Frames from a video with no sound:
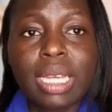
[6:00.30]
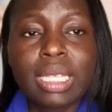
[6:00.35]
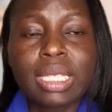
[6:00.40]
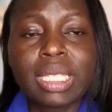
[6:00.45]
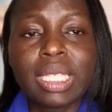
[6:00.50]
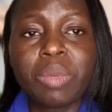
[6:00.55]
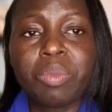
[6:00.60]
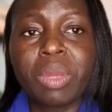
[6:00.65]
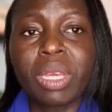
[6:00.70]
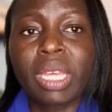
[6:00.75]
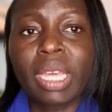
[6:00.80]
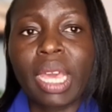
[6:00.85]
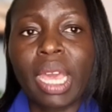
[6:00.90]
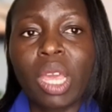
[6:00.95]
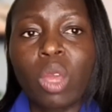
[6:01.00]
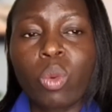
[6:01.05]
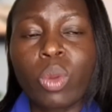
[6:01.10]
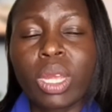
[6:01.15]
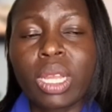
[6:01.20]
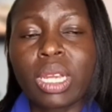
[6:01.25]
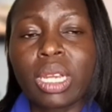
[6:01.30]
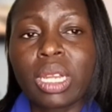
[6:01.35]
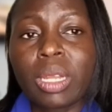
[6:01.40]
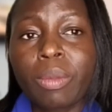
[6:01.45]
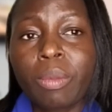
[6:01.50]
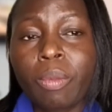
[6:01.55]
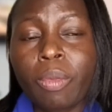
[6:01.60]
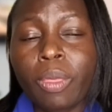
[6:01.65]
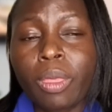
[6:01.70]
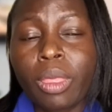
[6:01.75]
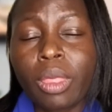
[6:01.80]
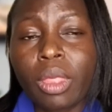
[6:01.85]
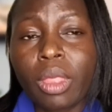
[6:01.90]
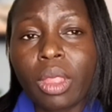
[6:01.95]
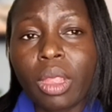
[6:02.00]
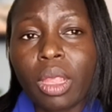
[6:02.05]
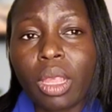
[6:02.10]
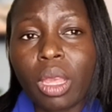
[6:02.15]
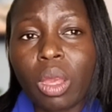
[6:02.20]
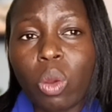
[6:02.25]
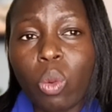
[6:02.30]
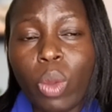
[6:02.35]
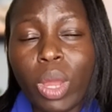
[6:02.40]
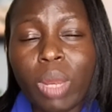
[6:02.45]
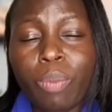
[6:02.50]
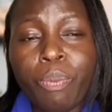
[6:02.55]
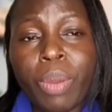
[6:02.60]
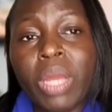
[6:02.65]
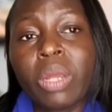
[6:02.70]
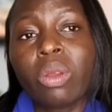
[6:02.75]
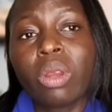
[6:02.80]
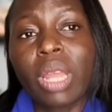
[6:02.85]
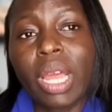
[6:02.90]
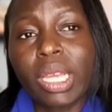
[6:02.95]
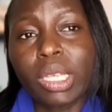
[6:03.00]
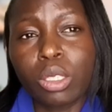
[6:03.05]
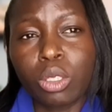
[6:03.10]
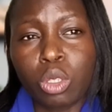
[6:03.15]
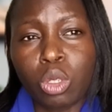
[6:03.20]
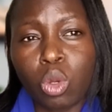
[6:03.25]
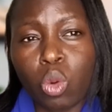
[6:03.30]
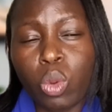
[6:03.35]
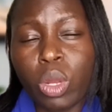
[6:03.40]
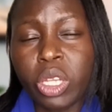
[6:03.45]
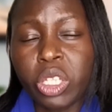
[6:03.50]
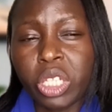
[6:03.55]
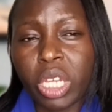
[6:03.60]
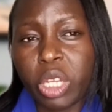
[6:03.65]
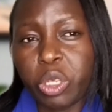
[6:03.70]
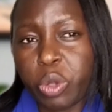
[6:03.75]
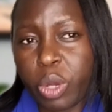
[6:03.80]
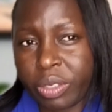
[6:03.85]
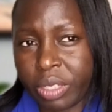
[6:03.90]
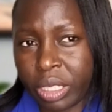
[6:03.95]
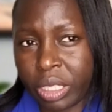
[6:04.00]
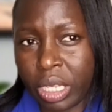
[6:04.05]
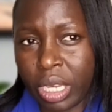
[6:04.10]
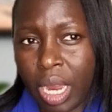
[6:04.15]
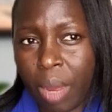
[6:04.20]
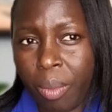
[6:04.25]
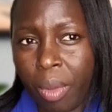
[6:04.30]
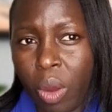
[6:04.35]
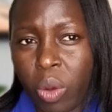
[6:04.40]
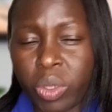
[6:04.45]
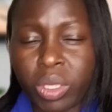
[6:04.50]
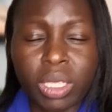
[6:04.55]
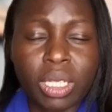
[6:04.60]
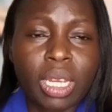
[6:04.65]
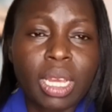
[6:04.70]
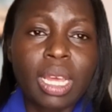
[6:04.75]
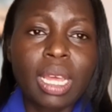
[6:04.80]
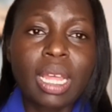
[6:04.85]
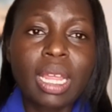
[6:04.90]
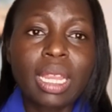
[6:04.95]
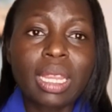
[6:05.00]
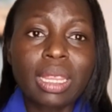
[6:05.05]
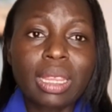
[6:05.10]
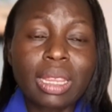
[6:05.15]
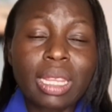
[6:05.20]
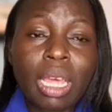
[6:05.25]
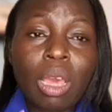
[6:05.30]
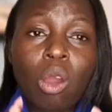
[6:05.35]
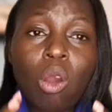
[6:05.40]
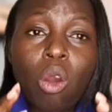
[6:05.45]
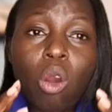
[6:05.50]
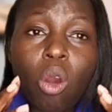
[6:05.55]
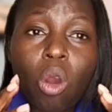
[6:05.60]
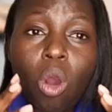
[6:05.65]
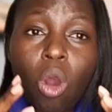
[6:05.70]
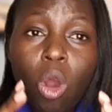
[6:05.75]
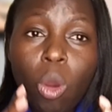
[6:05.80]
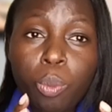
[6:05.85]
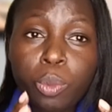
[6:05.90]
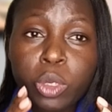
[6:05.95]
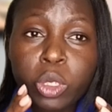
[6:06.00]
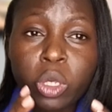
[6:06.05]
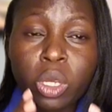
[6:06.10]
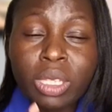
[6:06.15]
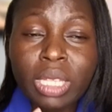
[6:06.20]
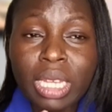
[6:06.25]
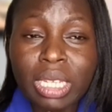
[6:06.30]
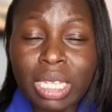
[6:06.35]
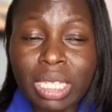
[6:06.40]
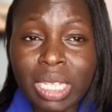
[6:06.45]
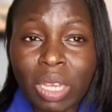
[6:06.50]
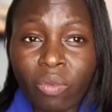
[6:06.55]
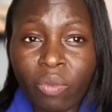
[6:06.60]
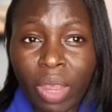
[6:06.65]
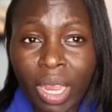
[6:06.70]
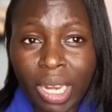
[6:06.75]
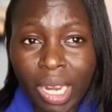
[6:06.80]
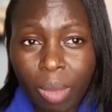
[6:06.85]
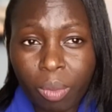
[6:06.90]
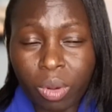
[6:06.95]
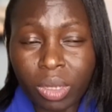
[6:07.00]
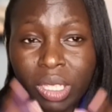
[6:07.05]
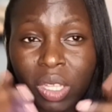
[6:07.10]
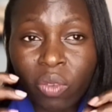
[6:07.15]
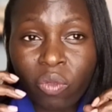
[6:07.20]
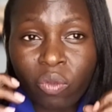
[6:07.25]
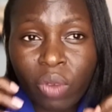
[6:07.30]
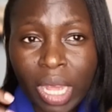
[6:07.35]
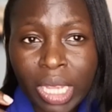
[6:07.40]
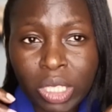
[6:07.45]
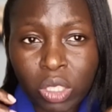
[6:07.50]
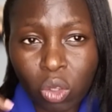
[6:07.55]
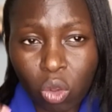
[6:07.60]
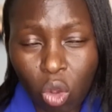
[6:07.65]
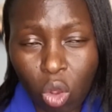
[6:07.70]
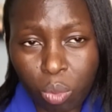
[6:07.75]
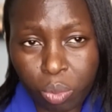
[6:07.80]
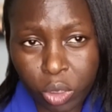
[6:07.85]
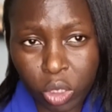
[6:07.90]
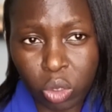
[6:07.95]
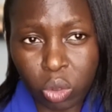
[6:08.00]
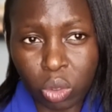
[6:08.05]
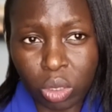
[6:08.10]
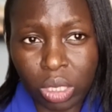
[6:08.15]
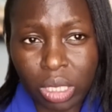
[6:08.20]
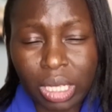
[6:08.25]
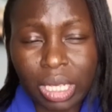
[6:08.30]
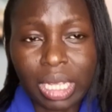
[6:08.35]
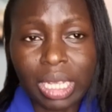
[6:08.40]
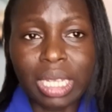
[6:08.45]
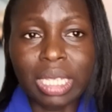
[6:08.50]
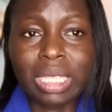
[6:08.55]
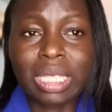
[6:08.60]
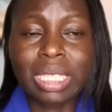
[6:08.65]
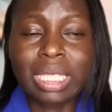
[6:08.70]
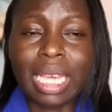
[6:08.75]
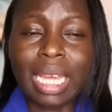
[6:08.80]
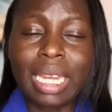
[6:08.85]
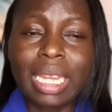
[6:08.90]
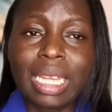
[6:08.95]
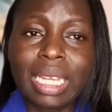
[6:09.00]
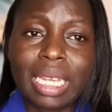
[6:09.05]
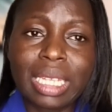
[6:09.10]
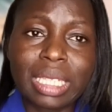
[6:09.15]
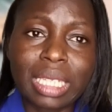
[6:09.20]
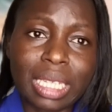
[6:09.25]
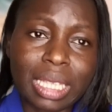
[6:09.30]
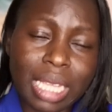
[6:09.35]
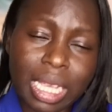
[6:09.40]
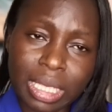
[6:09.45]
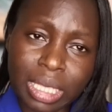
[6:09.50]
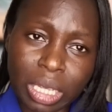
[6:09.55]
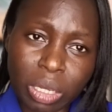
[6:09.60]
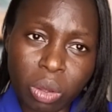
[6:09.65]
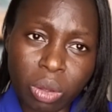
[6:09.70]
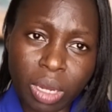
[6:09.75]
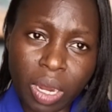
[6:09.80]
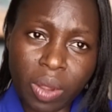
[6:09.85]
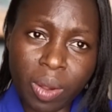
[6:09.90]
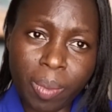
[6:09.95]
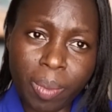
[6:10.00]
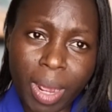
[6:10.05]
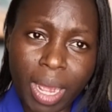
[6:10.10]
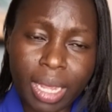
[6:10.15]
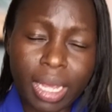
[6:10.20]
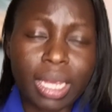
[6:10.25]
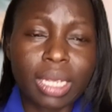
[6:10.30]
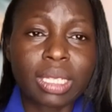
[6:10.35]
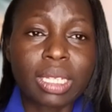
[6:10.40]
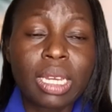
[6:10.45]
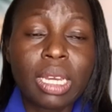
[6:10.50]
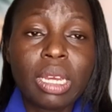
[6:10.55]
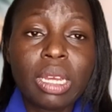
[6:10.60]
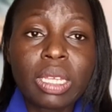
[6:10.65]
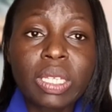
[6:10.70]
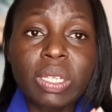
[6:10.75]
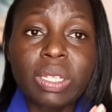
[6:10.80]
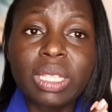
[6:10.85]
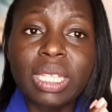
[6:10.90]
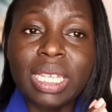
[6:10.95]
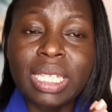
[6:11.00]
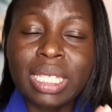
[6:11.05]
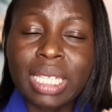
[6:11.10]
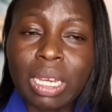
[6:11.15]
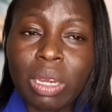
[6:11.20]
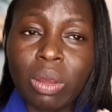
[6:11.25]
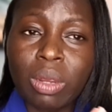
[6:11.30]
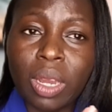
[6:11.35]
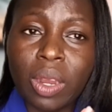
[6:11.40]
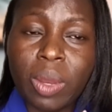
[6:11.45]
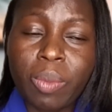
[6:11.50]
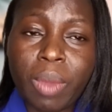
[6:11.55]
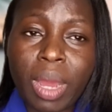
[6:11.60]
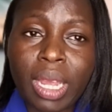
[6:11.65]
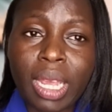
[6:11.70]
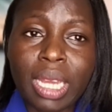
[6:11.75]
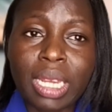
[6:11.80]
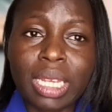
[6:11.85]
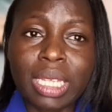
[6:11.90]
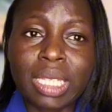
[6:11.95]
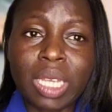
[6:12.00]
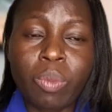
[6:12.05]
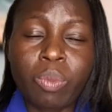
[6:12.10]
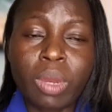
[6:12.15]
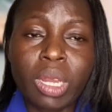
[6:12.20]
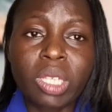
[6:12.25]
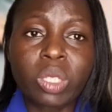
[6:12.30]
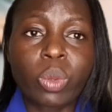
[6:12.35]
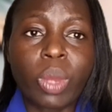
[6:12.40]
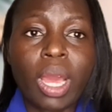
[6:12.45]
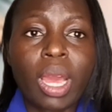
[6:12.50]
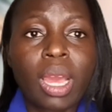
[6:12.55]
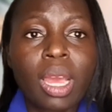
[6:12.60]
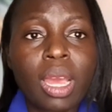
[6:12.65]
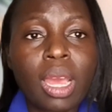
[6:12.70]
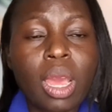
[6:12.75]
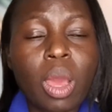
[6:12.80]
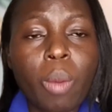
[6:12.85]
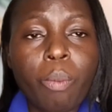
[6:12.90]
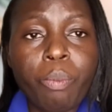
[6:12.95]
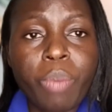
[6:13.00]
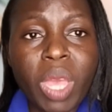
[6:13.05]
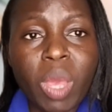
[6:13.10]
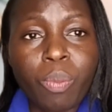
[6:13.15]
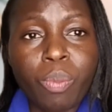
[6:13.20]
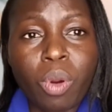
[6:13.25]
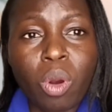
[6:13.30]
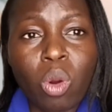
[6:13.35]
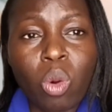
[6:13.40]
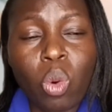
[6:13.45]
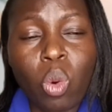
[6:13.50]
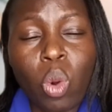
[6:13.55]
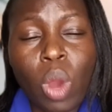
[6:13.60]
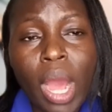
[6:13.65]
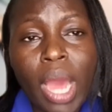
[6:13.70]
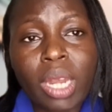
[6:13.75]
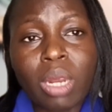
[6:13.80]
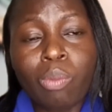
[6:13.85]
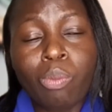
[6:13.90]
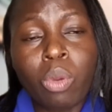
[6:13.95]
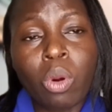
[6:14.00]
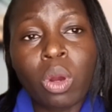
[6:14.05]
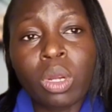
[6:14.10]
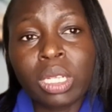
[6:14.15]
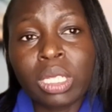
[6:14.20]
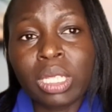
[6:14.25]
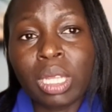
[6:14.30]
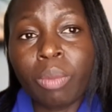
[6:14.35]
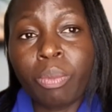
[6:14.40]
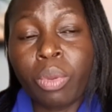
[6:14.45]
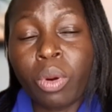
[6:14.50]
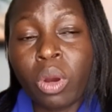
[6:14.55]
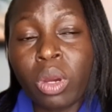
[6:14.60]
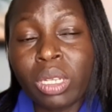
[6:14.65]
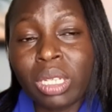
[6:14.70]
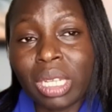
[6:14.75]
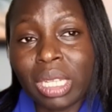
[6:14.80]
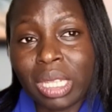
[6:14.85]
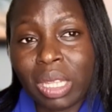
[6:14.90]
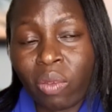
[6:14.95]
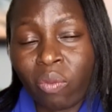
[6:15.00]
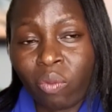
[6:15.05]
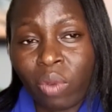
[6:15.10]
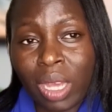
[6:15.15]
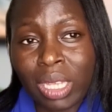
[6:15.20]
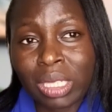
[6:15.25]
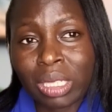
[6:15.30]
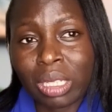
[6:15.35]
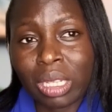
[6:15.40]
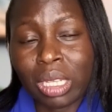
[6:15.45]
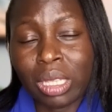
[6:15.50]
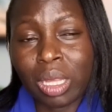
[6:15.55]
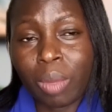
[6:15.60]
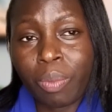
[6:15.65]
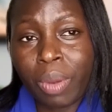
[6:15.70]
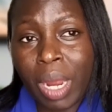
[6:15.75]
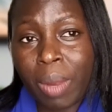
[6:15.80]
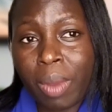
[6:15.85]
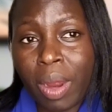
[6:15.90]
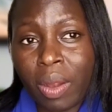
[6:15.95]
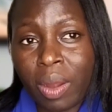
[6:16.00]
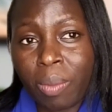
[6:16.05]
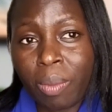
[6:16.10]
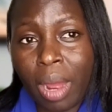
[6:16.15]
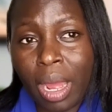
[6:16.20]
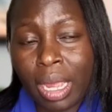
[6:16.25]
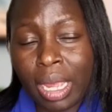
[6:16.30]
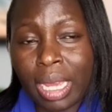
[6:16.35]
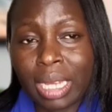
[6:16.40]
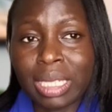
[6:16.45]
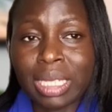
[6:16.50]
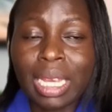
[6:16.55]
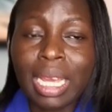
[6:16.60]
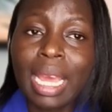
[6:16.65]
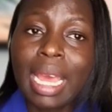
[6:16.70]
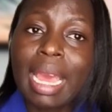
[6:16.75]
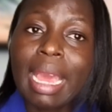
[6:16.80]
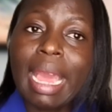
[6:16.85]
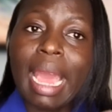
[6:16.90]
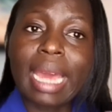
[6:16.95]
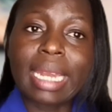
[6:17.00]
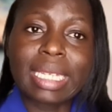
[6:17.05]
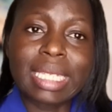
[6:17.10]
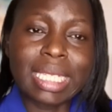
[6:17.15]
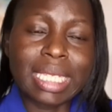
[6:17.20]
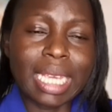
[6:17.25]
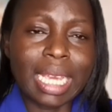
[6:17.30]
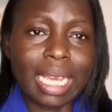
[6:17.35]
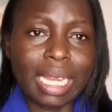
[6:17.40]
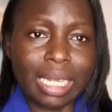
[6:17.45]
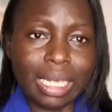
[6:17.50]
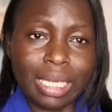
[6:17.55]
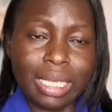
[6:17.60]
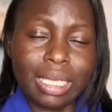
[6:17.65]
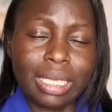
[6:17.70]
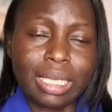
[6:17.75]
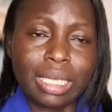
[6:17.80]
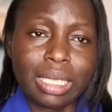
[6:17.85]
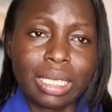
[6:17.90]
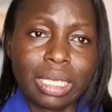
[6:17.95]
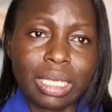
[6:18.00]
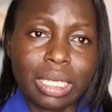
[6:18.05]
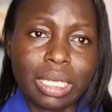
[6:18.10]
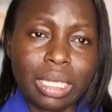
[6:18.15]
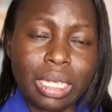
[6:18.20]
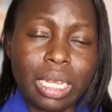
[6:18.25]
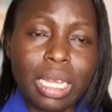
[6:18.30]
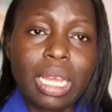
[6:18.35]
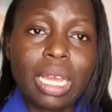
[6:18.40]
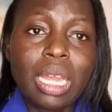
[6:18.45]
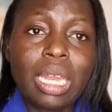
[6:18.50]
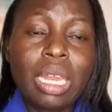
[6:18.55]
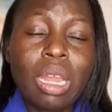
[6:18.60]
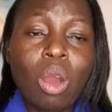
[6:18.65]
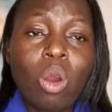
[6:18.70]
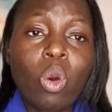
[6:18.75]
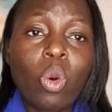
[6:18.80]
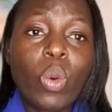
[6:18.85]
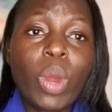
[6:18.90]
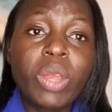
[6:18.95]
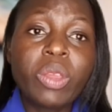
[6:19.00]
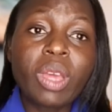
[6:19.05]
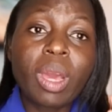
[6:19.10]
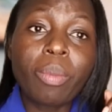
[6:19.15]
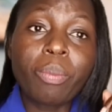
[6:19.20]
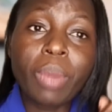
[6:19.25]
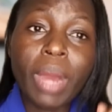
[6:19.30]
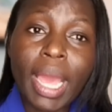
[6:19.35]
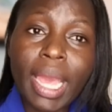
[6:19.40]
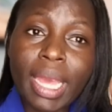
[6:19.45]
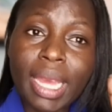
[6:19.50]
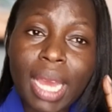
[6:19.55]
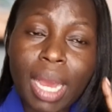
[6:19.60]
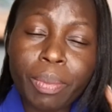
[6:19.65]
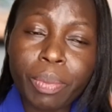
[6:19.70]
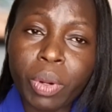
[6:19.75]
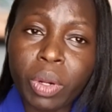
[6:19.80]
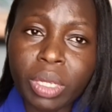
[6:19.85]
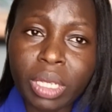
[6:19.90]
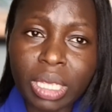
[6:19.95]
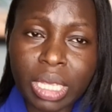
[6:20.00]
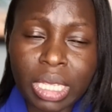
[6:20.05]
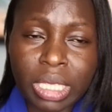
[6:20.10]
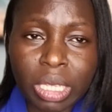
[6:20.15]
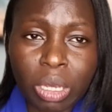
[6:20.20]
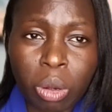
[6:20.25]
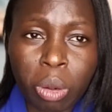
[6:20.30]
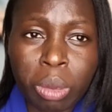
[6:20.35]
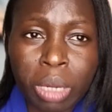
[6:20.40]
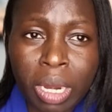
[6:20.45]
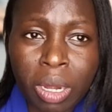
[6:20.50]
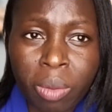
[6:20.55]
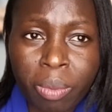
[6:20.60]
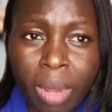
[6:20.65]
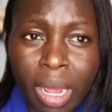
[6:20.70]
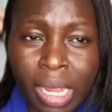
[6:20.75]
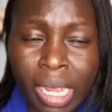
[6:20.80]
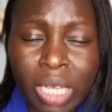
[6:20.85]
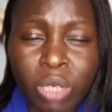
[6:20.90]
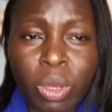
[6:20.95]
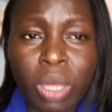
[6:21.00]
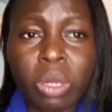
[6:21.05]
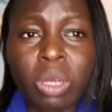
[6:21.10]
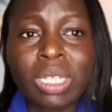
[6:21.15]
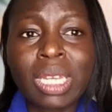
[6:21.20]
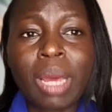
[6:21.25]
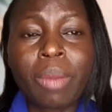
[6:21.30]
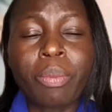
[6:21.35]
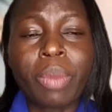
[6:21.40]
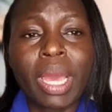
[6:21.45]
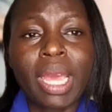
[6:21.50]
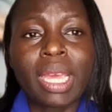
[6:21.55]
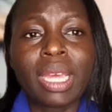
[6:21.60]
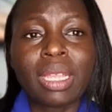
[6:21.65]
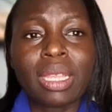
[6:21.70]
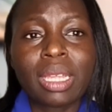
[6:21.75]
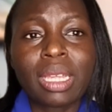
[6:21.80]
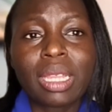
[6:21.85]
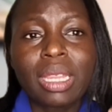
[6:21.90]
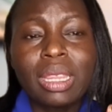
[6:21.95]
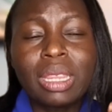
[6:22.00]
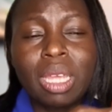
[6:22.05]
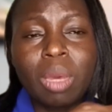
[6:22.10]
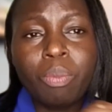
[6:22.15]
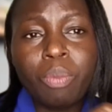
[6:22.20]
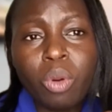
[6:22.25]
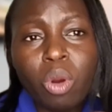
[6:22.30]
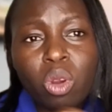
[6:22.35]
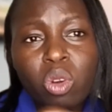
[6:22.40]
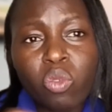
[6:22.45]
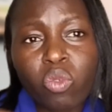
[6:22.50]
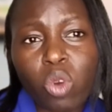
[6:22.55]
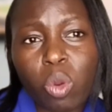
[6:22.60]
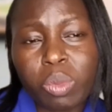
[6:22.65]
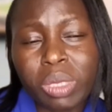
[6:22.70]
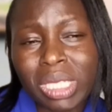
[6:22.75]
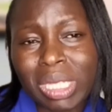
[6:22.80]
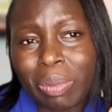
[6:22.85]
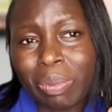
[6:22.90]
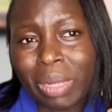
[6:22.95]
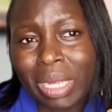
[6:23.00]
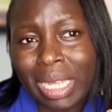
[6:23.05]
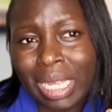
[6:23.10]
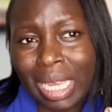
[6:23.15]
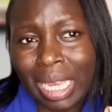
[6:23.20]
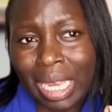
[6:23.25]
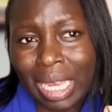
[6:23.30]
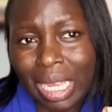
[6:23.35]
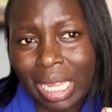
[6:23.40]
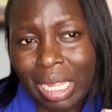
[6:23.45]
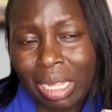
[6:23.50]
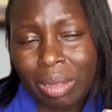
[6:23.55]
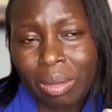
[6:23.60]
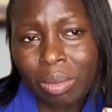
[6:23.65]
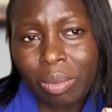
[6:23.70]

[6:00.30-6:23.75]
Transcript: CBK will penalize you, will charge you a certain amount. The option that is available, the first option, is selling it in the secondary market. So this secondary market is a place where people who had bought the bond in the primary market can sell. Now, when you're buying a bond in the secondary market, you're not buying the bond from CBK.